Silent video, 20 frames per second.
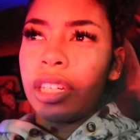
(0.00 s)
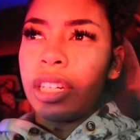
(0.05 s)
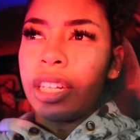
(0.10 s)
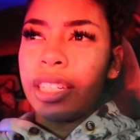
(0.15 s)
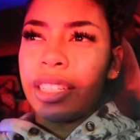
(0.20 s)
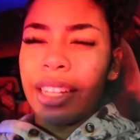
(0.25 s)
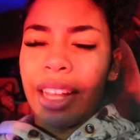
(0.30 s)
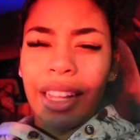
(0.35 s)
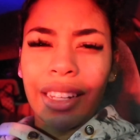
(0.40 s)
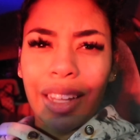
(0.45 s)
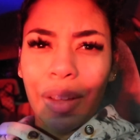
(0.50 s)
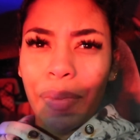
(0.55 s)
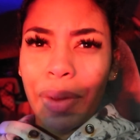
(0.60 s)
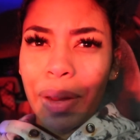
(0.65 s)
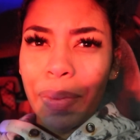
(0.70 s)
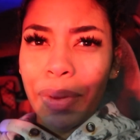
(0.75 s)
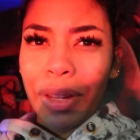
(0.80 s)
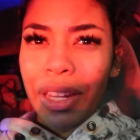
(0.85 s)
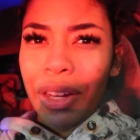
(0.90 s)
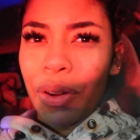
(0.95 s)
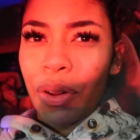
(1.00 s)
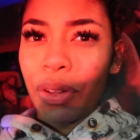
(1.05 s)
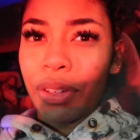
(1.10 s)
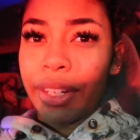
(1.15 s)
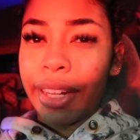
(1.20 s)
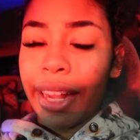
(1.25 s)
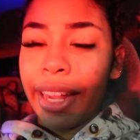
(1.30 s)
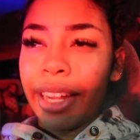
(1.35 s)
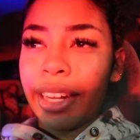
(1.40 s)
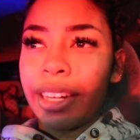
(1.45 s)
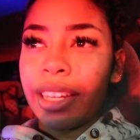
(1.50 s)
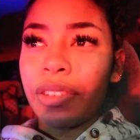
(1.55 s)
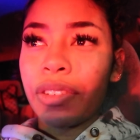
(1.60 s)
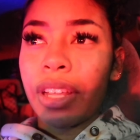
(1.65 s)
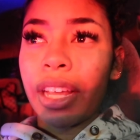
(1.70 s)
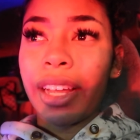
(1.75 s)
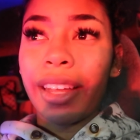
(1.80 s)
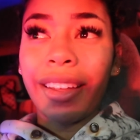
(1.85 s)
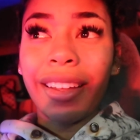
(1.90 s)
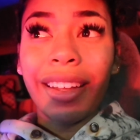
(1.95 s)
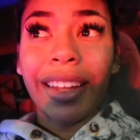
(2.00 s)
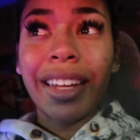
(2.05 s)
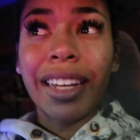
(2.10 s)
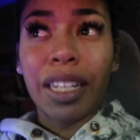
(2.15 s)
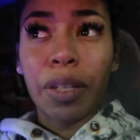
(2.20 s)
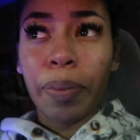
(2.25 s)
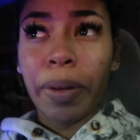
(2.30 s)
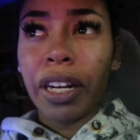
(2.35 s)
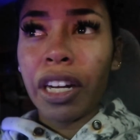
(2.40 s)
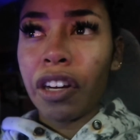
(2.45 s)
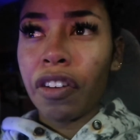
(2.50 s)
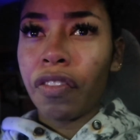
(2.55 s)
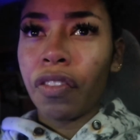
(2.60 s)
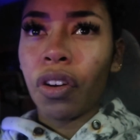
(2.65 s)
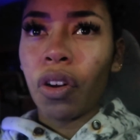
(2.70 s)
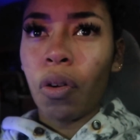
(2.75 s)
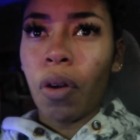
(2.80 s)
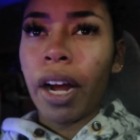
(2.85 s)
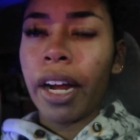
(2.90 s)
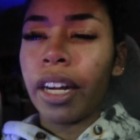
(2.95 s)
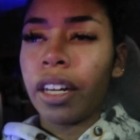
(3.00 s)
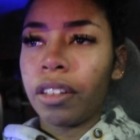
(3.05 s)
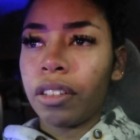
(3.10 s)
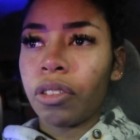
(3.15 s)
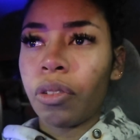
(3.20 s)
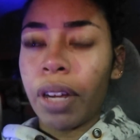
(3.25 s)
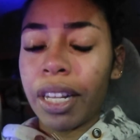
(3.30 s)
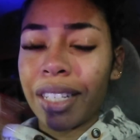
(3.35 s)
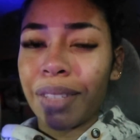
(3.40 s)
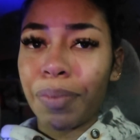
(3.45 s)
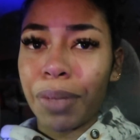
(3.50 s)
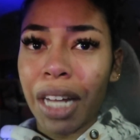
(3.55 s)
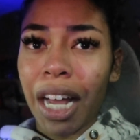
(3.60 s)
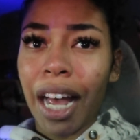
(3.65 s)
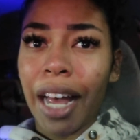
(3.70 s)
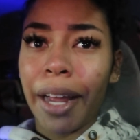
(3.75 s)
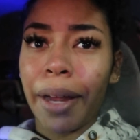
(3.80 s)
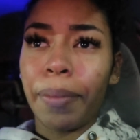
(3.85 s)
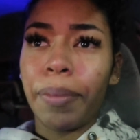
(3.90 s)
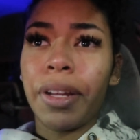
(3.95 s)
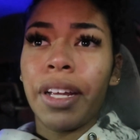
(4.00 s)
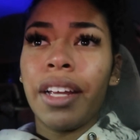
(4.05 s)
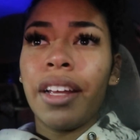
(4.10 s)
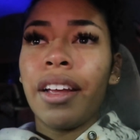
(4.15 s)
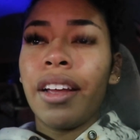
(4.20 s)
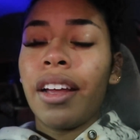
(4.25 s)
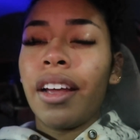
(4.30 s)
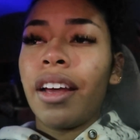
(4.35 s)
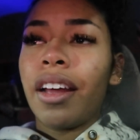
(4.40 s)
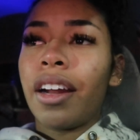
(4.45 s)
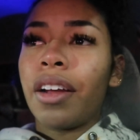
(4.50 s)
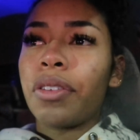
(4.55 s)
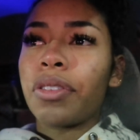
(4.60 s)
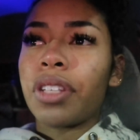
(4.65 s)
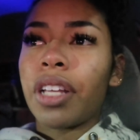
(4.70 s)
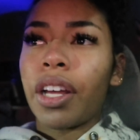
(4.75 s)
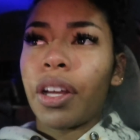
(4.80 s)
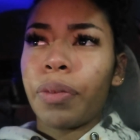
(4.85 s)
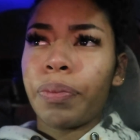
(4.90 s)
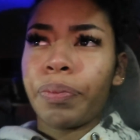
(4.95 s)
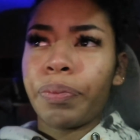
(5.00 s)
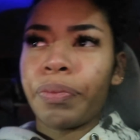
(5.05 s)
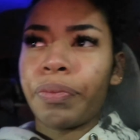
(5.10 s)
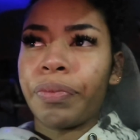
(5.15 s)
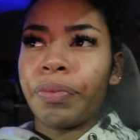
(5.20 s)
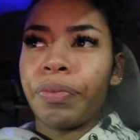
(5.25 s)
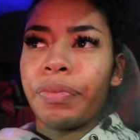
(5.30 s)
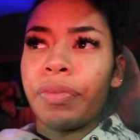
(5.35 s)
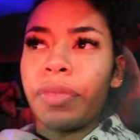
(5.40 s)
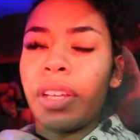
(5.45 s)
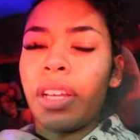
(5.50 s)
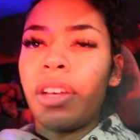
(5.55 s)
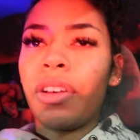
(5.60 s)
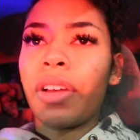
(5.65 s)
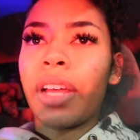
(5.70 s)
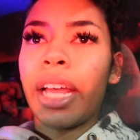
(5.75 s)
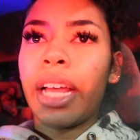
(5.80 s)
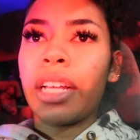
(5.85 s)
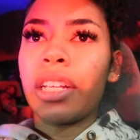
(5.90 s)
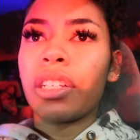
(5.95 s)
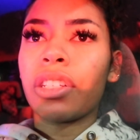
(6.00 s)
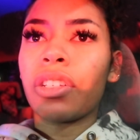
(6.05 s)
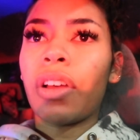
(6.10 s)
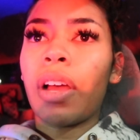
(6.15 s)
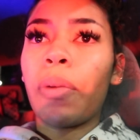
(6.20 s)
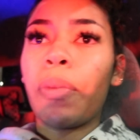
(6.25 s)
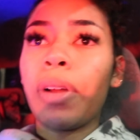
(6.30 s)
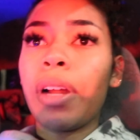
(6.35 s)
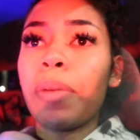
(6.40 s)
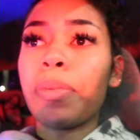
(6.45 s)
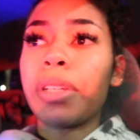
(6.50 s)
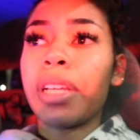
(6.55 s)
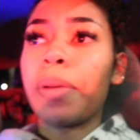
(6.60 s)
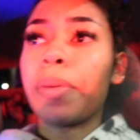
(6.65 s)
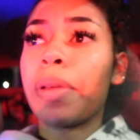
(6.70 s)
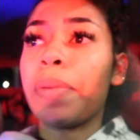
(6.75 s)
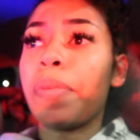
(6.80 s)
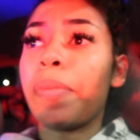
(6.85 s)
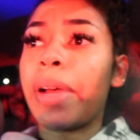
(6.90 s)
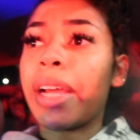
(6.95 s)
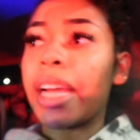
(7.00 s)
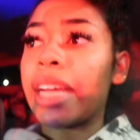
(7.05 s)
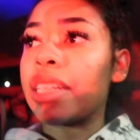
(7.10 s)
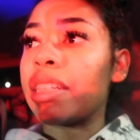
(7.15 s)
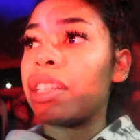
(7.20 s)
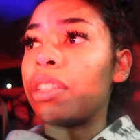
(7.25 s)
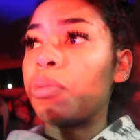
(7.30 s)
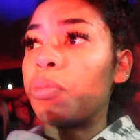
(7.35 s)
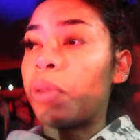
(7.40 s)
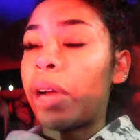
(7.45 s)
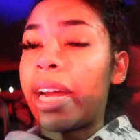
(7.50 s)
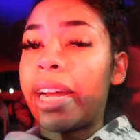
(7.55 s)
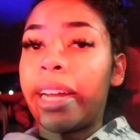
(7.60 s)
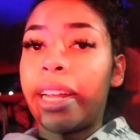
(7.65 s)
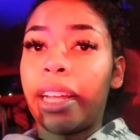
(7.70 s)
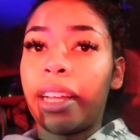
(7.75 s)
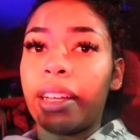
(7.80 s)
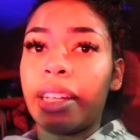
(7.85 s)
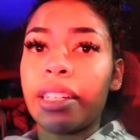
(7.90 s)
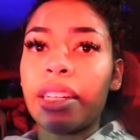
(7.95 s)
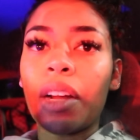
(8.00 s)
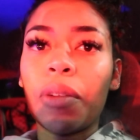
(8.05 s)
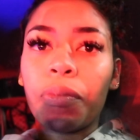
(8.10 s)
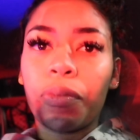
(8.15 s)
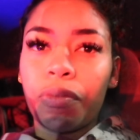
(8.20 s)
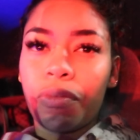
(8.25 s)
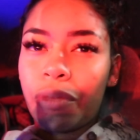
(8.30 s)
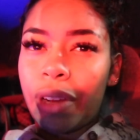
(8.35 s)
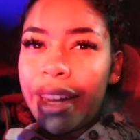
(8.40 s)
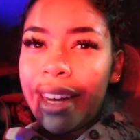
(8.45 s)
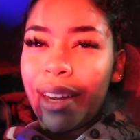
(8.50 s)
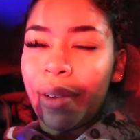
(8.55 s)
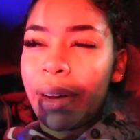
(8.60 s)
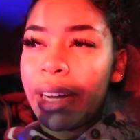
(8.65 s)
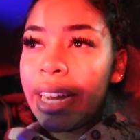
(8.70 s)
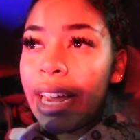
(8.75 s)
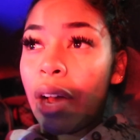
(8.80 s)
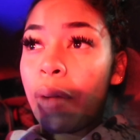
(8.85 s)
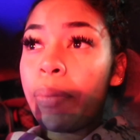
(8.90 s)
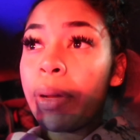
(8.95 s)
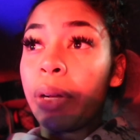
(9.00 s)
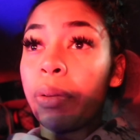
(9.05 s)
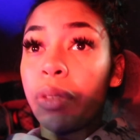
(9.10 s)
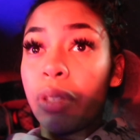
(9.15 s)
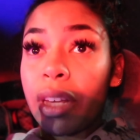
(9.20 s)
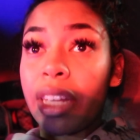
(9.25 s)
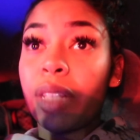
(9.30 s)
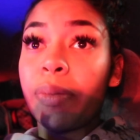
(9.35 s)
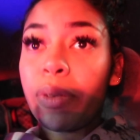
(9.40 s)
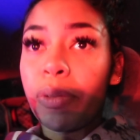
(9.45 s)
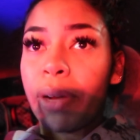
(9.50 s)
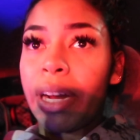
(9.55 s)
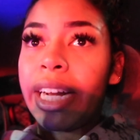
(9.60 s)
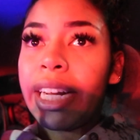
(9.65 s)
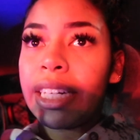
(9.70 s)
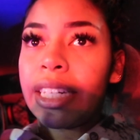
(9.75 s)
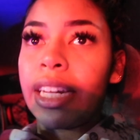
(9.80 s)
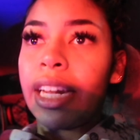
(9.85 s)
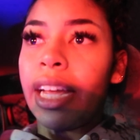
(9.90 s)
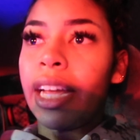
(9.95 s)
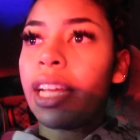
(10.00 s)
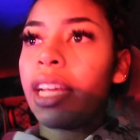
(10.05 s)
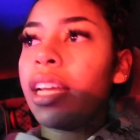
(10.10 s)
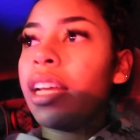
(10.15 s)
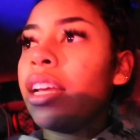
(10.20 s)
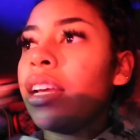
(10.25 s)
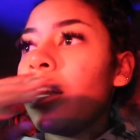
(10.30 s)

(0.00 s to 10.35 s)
is has that man been there all day and he was like eh, he's been here for quite quite some time and i was like hmm okay so i went up to him keep in mind guys it's raining it's not raining right now but it was it's been raining today